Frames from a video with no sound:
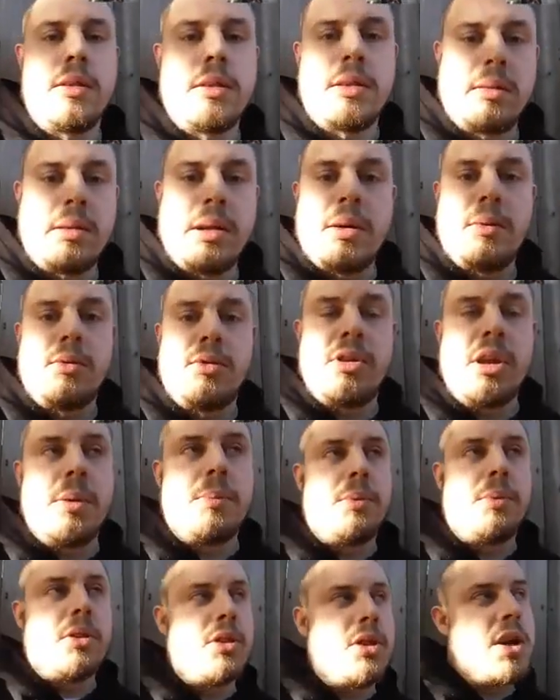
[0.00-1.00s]
that was
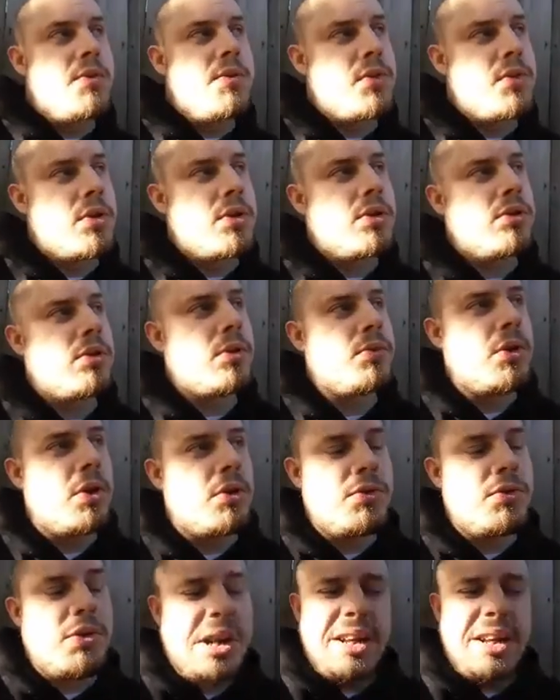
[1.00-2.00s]
it. But the others, I've
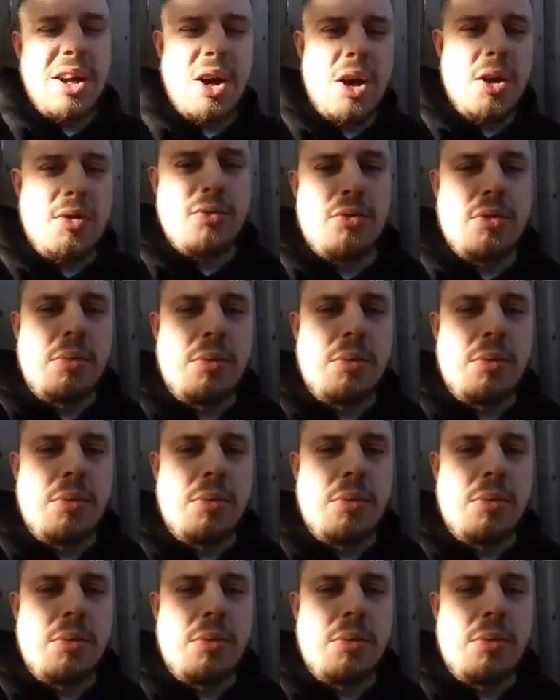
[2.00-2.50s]
not really heard from.